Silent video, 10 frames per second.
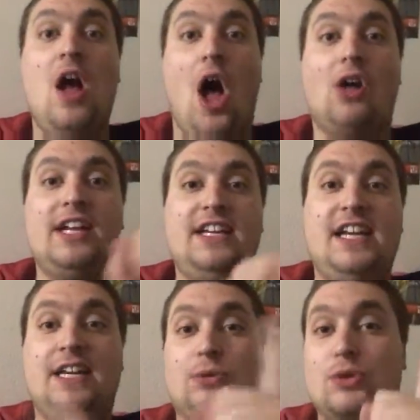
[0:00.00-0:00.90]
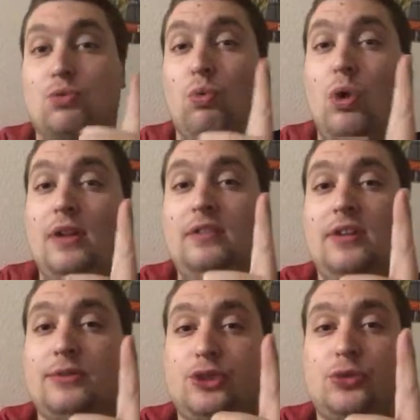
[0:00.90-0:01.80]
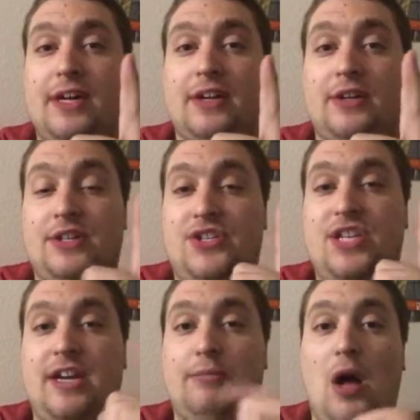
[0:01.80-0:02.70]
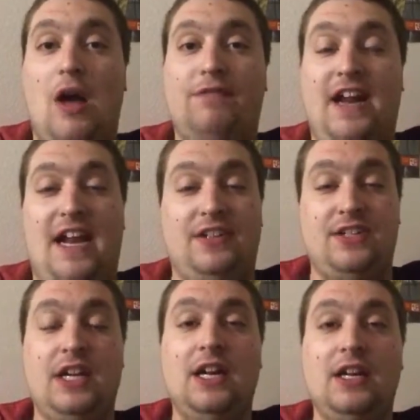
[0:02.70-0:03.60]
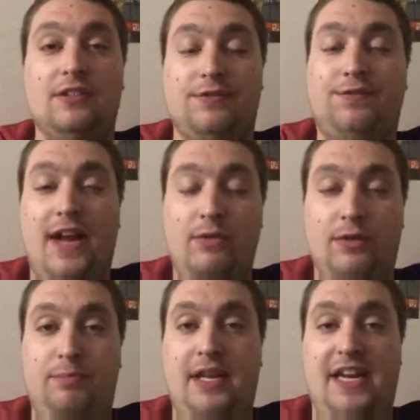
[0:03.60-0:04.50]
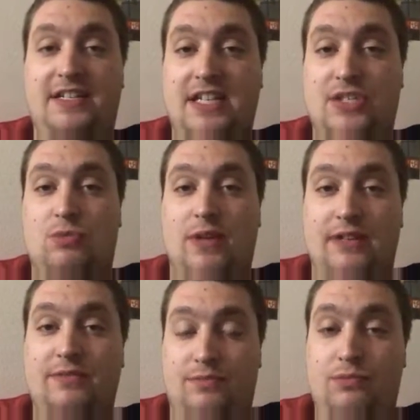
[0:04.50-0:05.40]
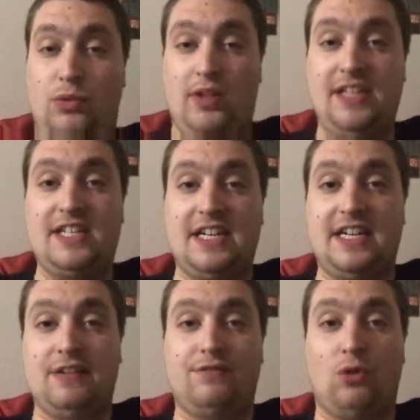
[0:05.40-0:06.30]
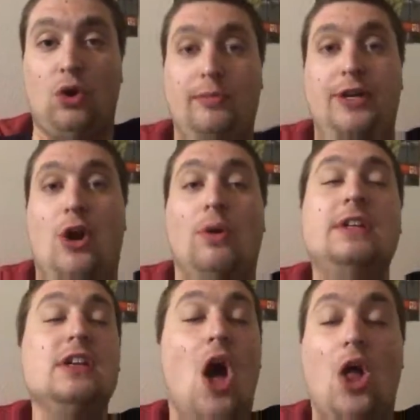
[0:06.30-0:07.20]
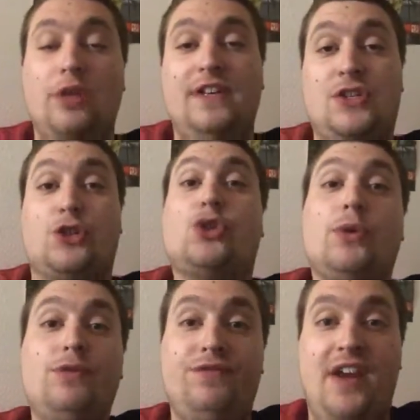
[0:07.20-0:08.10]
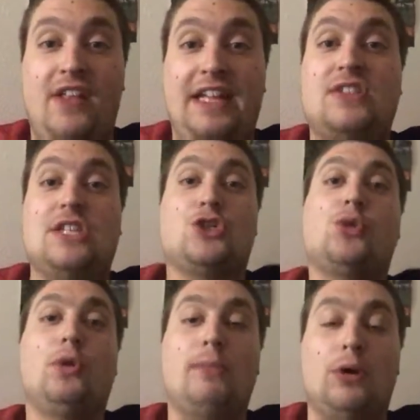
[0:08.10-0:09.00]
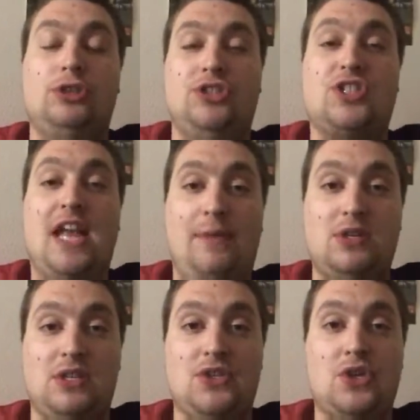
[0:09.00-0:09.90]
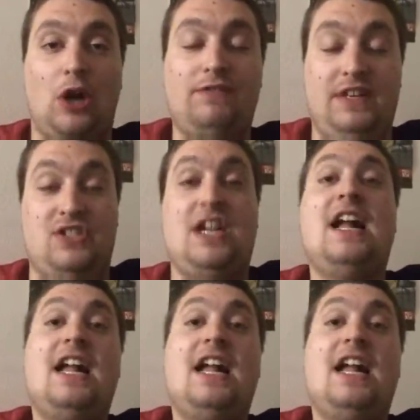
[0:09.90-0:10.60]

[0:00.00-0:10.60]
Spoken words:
All he needed was one little trigger to set him off, and the fight with Pete is what really did it in for him. You know, all of his true feelings, his true emotions came to the surface.